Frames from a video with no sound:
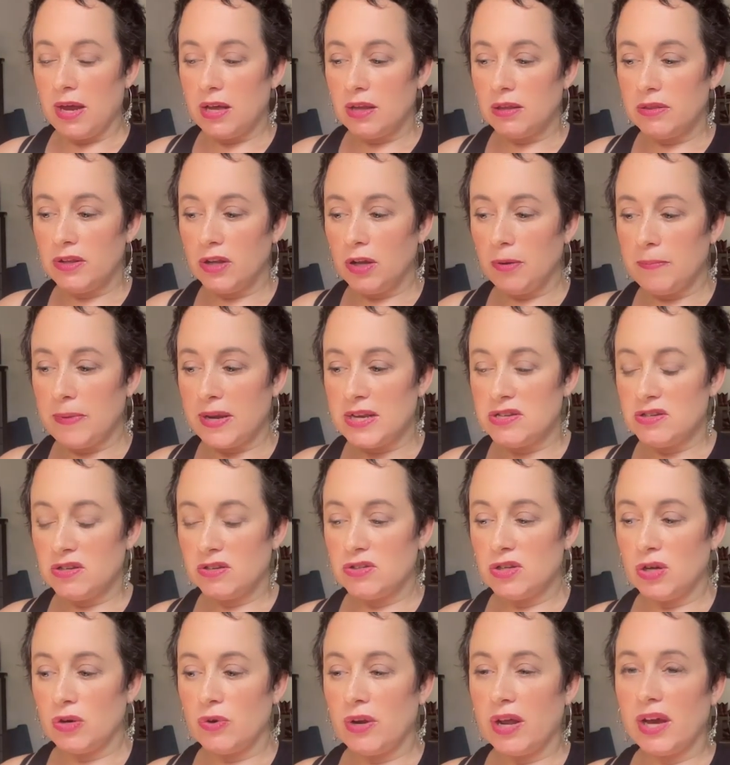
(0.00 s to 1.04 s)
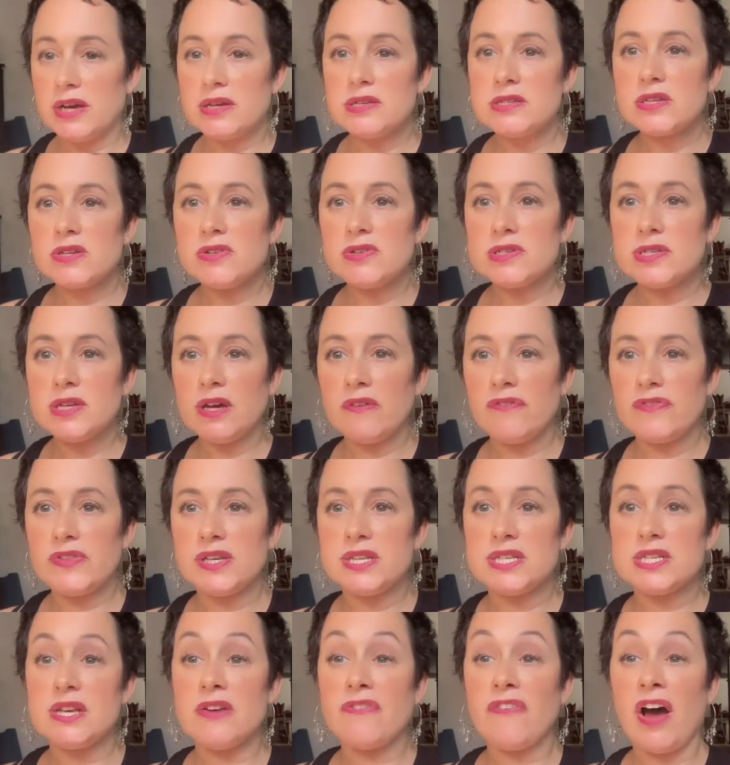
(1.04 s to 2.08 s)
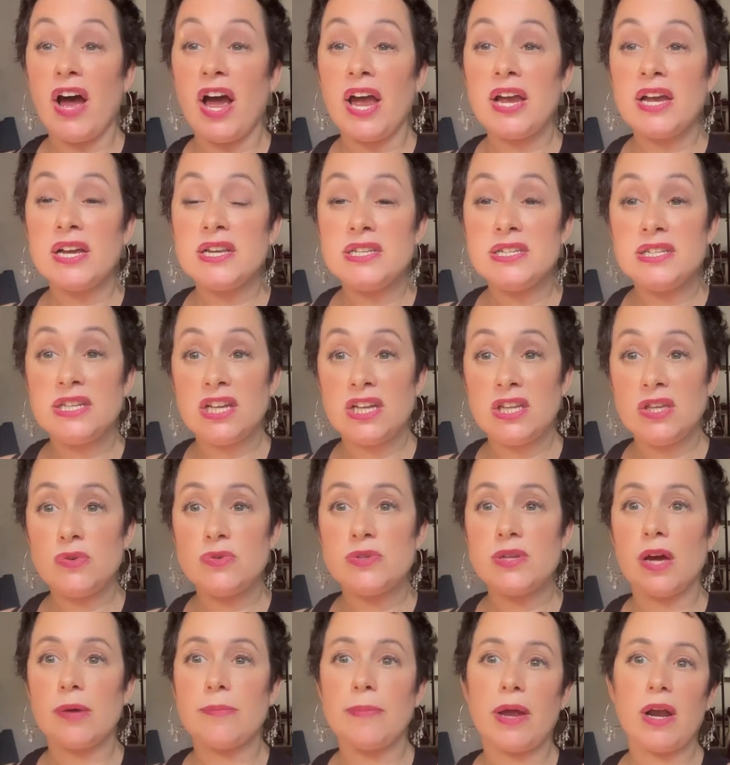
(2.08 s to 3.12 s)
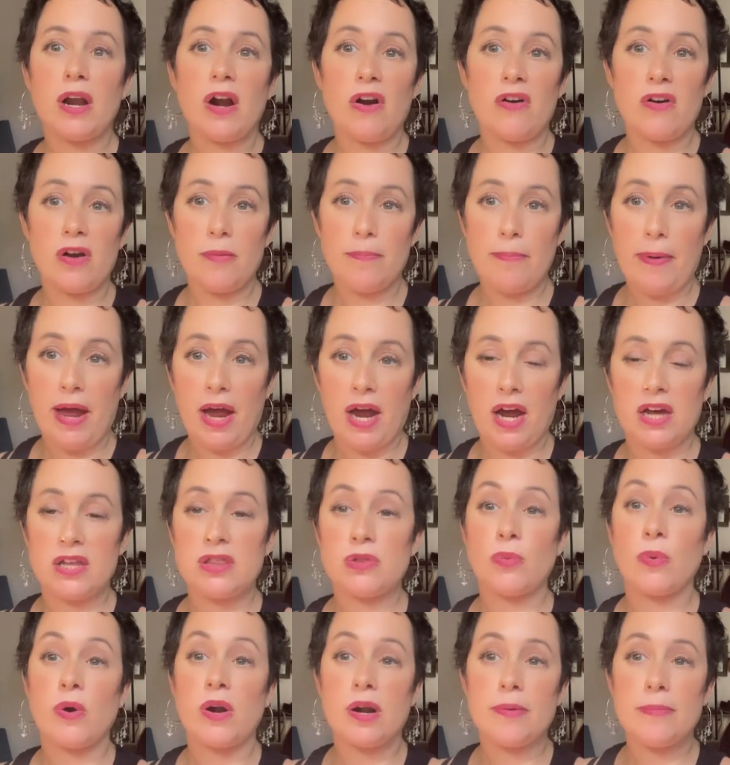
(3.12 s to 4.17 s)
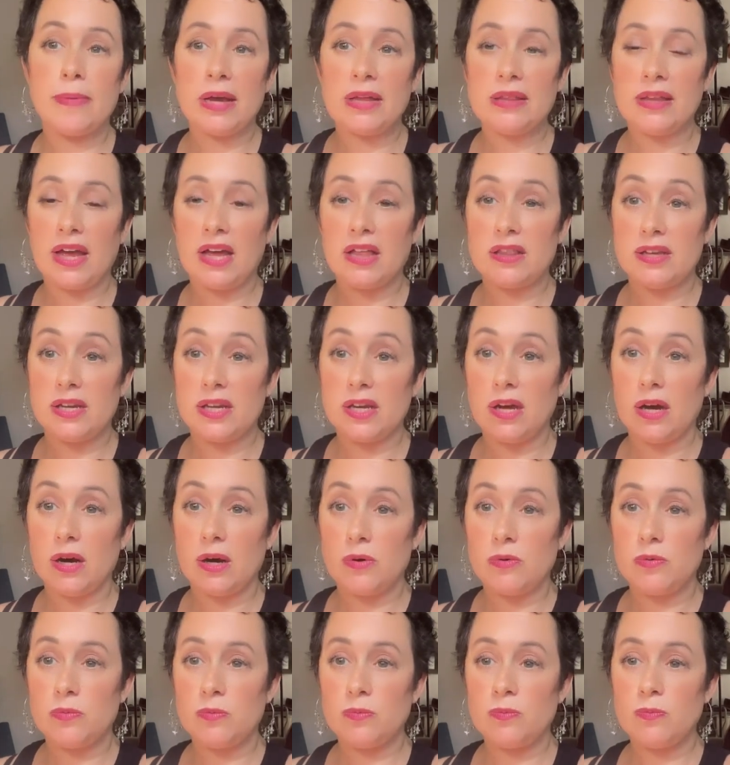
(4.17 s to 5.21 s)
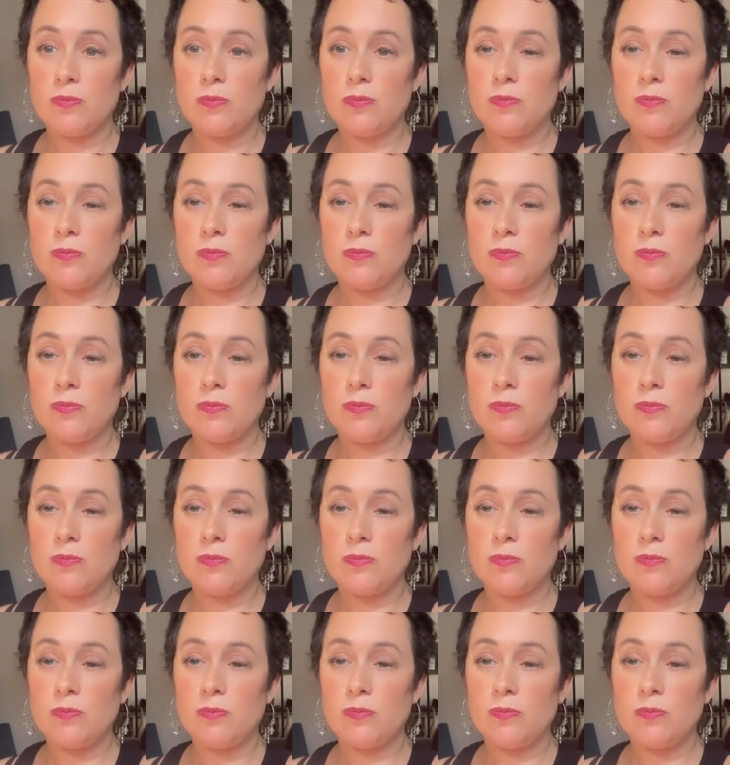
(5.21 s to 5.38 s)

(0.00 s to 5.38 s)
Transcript: Make a little mental note, ask yourself this: if I continue down my current path, where am I likely to go?